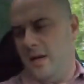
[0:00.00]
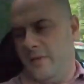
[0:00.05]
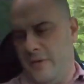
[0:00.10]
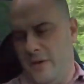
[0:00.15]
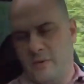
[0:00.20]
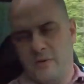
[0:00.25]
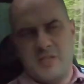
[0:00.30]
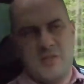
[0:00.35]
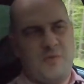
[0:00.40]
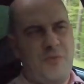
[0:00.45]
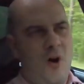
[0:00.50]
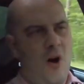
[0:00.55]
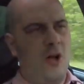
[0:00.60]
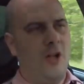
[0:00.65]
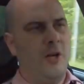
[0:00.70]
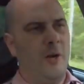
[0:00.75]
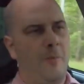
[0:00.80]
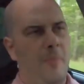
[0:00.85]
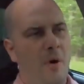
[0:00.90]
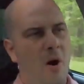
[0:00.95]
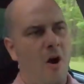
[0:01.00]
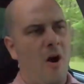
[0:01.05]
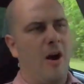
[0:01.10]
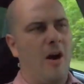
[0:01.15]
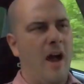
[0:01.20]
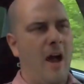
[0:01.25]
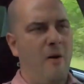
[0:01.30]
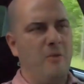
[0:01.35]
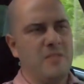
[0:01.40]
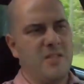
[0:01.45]
They were just falling
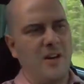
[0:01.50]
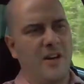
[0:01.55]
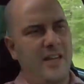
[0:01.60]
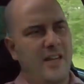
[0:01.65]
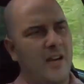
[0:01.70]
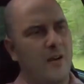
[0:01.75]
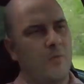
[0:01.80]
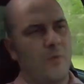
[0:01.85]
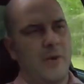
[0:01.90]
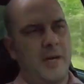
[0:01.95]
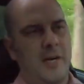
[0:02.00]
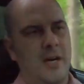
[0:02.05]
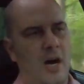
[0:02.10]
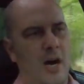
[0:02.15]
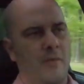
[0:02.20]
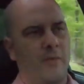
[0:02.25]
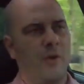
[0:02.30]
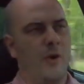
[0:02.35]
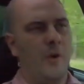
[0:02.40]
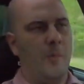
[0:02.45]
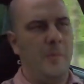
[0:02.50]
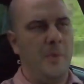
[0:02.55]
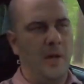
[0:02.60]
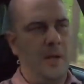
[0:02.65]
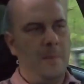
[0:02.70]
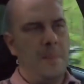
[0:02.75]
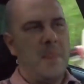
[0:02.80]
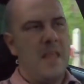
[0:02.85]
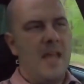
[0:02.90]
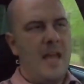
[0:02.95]
apart. I was gonna get them recovered,
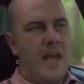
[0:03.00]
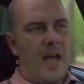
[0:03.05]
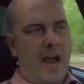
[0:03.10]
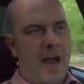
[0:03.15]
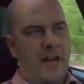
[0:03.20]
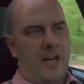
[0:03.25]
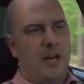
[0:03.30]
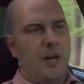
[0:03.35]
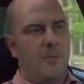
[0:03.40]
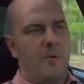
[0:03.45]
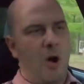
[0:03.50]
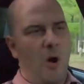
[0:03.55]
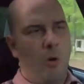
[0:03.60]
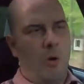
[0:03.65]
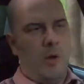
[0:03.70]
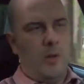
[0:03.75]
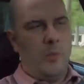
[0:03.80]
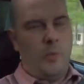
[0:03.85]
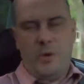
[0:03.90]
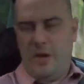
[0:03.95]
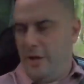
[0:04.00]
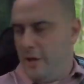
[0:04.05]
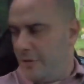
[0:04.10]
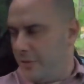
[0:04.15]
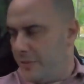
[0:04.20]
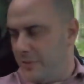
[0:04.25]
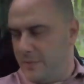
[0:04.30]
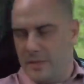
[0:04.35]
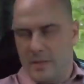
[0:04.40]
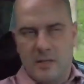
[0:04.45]
but I ended up going with
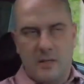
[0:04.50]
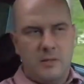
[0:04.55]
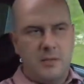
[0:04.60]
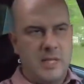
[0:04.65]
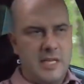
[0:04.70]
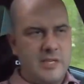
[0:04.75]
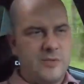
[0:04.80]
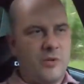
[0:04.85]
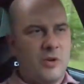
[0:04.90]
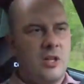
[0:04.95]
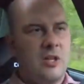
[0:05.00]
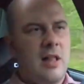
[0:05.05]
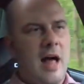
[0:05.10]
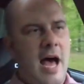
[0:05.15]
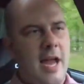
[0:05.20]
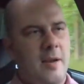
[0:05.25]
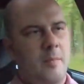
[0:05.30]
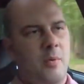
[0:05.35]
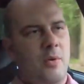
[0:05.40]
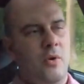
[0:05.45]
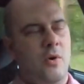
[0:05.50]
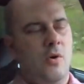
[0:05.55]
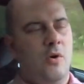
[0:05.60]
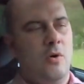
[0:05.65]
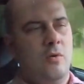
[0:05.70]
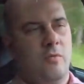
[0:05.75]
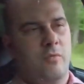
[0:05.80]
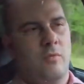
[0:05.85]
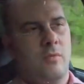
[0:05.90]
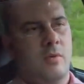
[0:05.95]
these
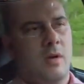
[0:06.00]
reclinable